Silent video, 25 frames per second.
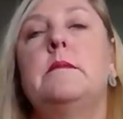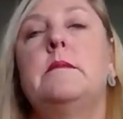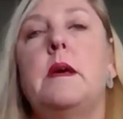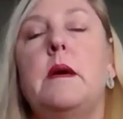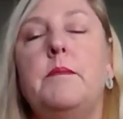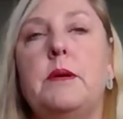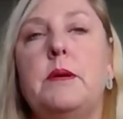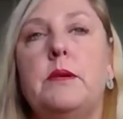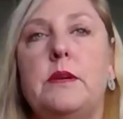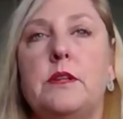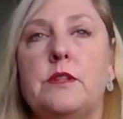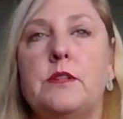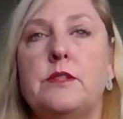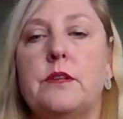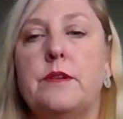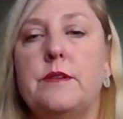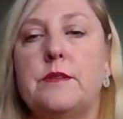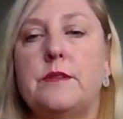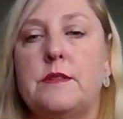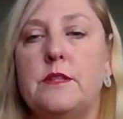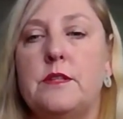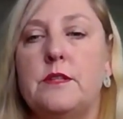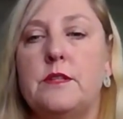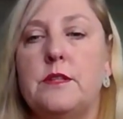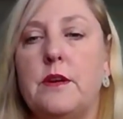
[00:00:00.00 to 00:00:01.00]
$1 billion
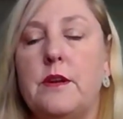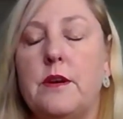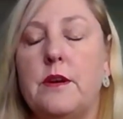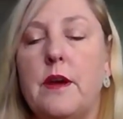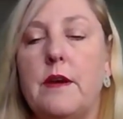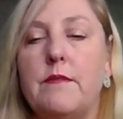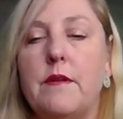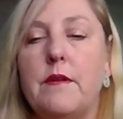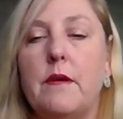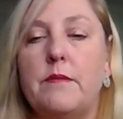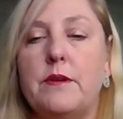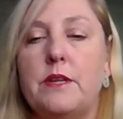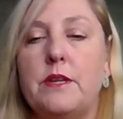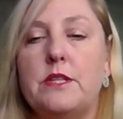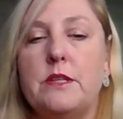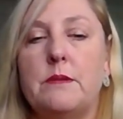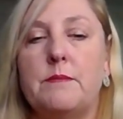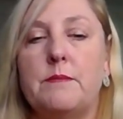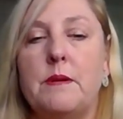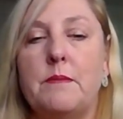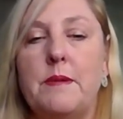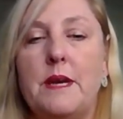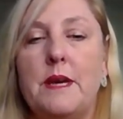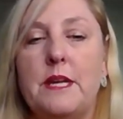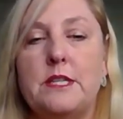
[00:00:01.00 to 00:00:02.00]
in turnover, which
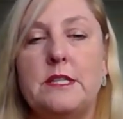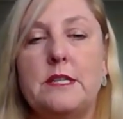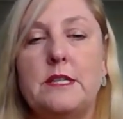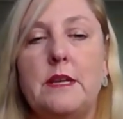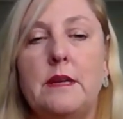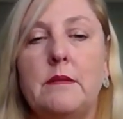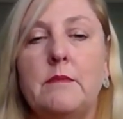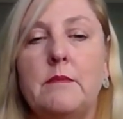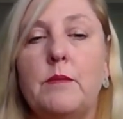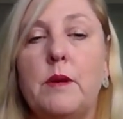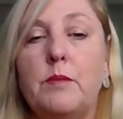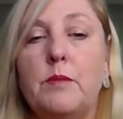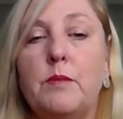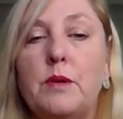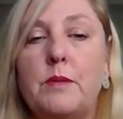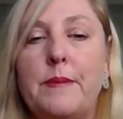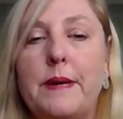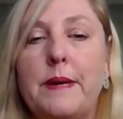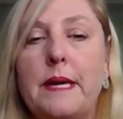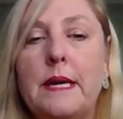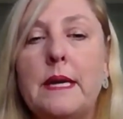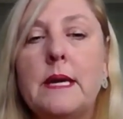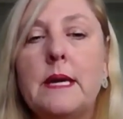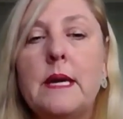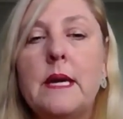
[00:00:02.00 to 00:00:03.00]
I'm imagining we will
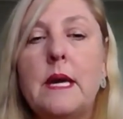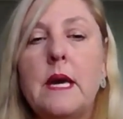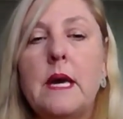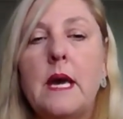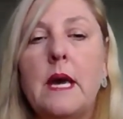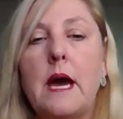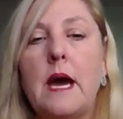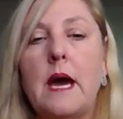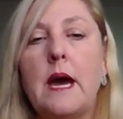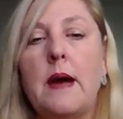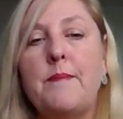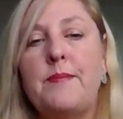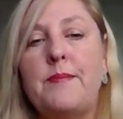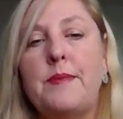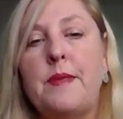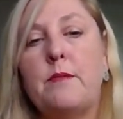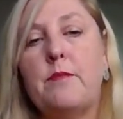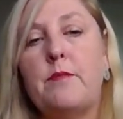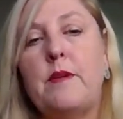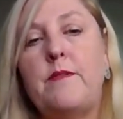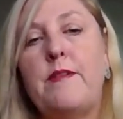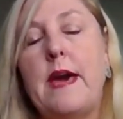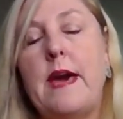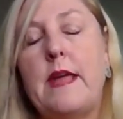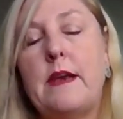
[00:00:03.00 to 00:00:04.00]
be, that
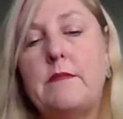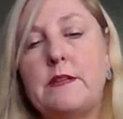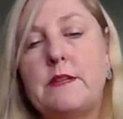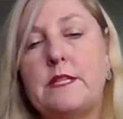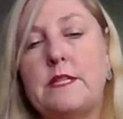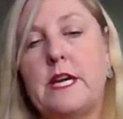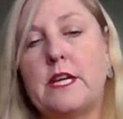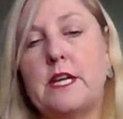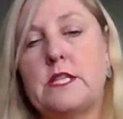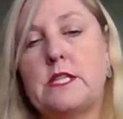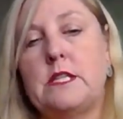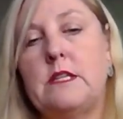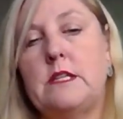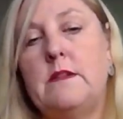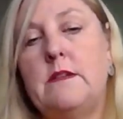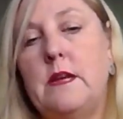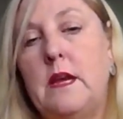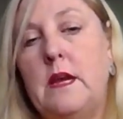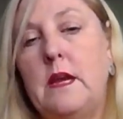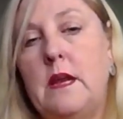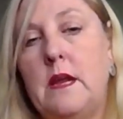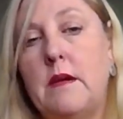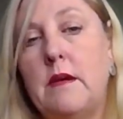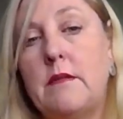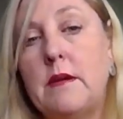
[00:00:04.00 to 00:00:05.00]
we've had a reduction
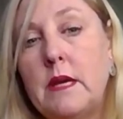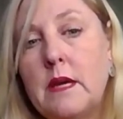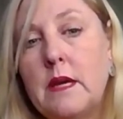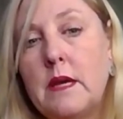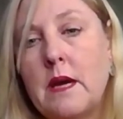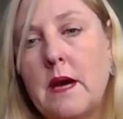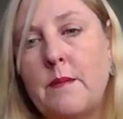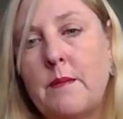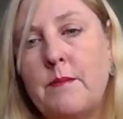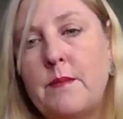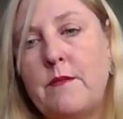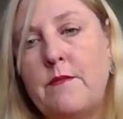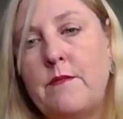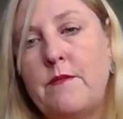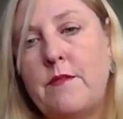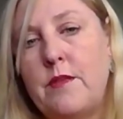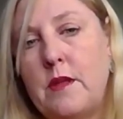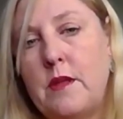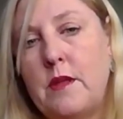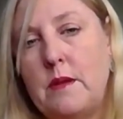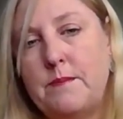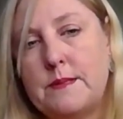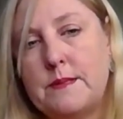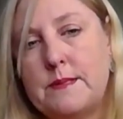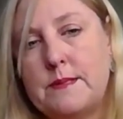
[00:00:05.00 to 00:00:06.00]
in our income of
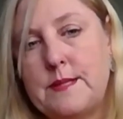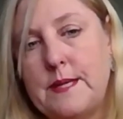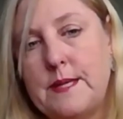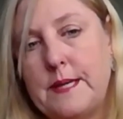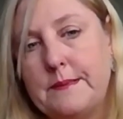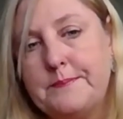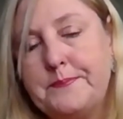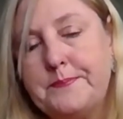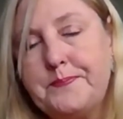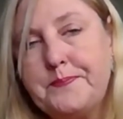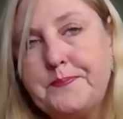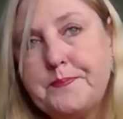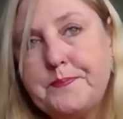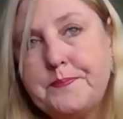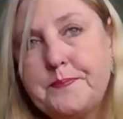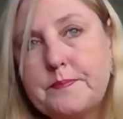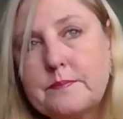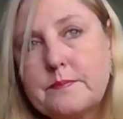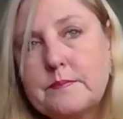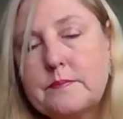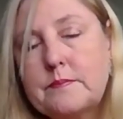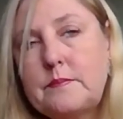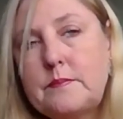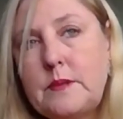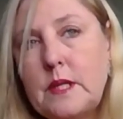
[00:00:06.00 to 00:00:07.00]
30%,
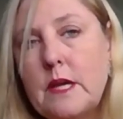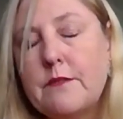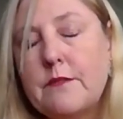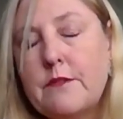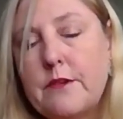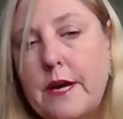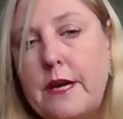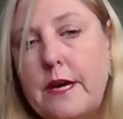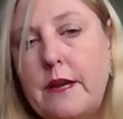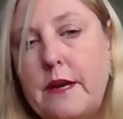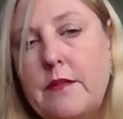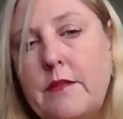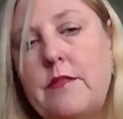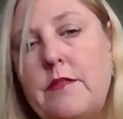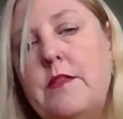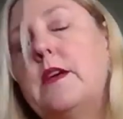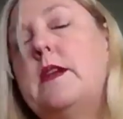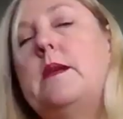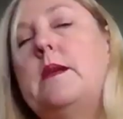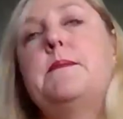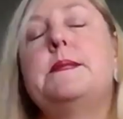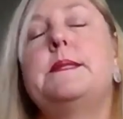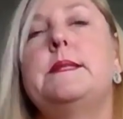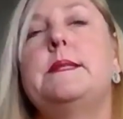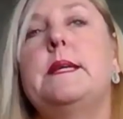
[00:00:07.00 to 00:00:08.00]
or greater than
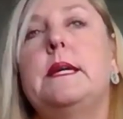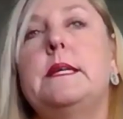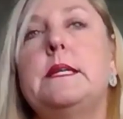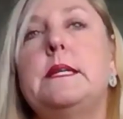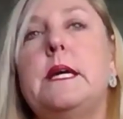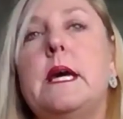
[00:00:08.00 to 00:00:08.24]
30%.